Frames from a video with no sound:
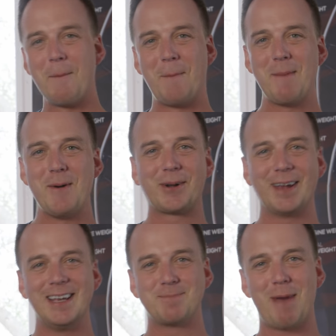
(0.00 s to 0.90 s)
my motor
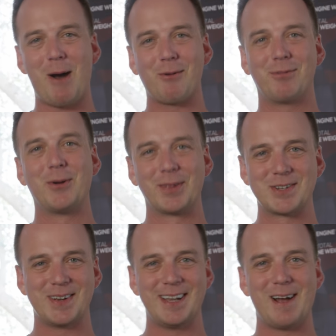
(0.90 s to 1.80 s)
is
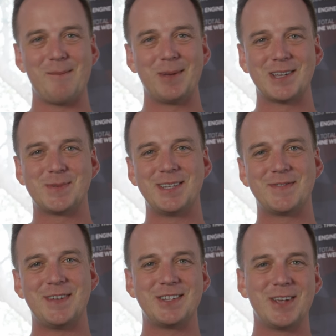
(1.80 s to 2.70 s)
PowerFloatless right now because we just
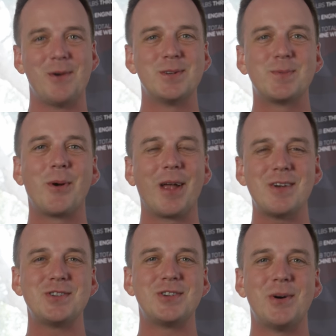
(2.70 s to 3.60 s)
finished the Owensboro
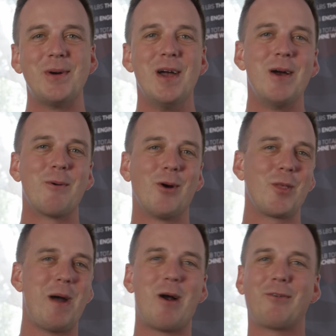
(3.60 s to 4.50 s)
Air Show where all the
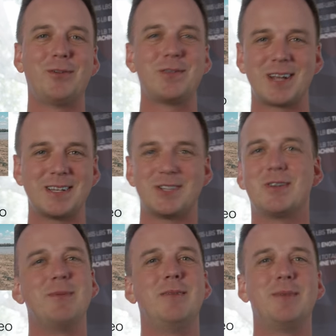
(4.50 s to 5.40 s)
PowerFloats got
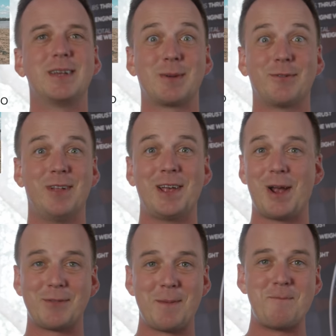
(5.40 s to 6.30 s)
distributed because they were flying
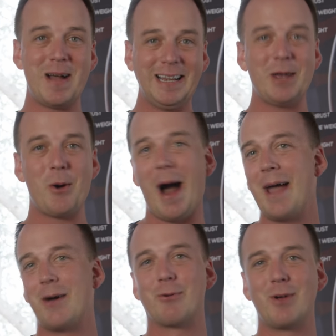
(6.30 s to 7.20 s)
over the mighty
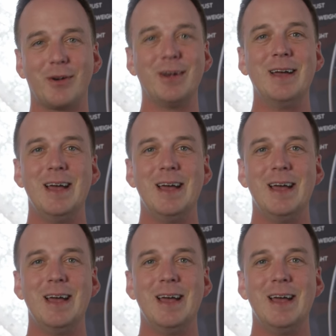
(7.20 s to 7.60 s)
Ohio River,